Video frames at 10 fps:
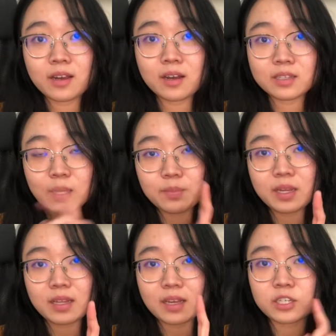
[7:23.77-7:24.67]
something
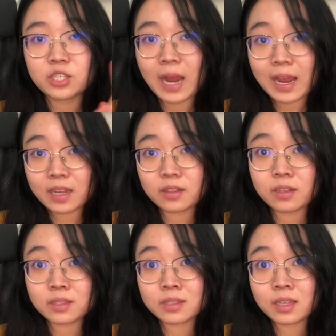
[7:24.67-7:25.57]
like a
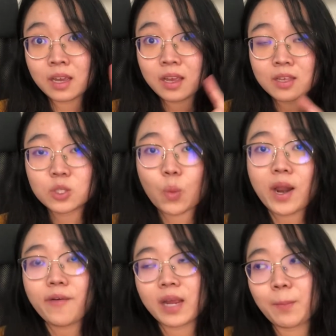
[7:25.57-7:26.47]
checklist. So what I
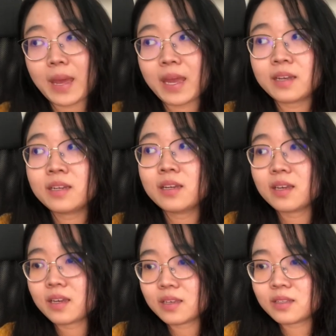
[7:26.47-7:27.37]
recommend
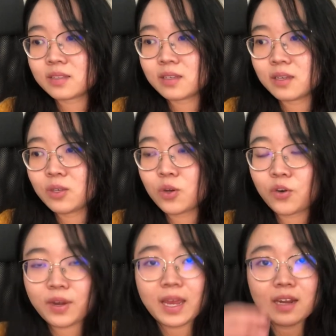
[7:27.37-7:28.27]
is you
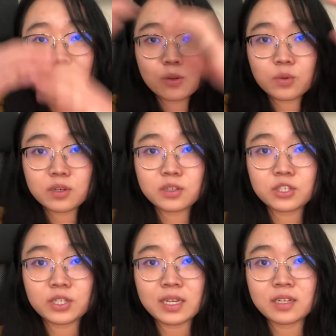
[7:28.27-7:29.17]
create a Google
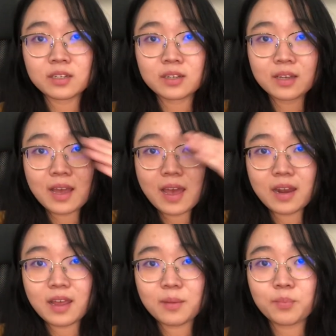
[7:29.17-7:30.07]
sheet and
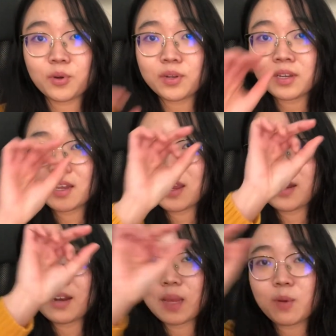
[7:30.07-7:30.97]
then put the
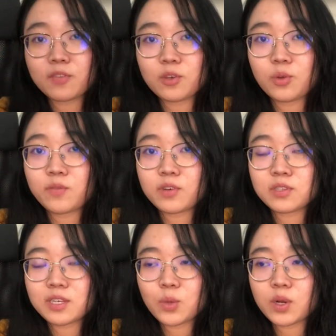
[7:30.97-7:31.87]
name of the
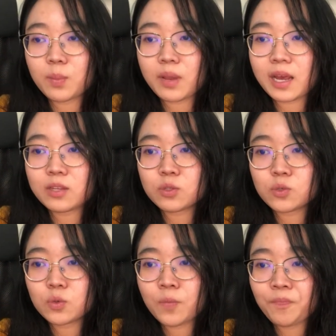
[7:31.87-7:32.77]
university you want to apply
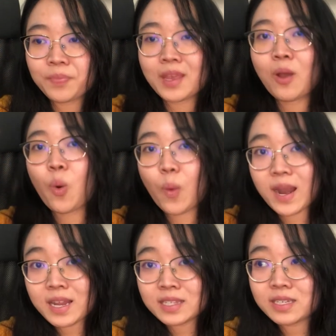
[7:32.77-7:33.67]
to,
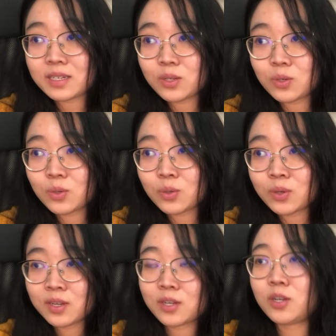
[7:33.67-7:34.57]
when is it due,
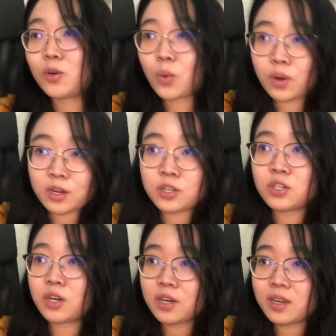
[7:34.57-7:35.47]
the required
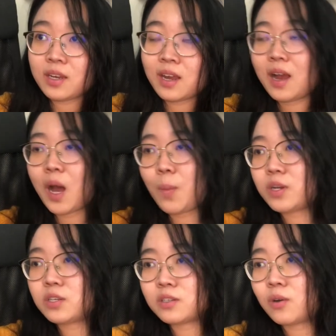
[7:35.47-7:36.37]
GRE, how much
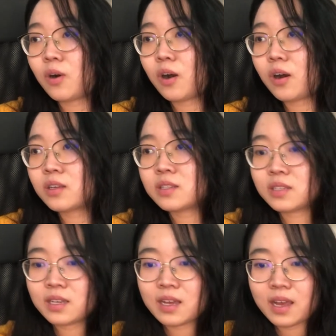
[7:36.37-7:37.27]
does it cost,
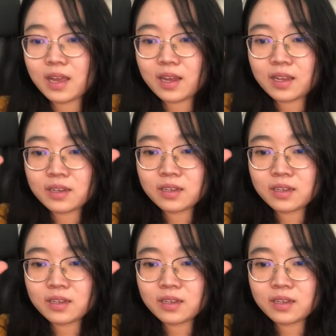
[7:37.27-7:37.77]
and then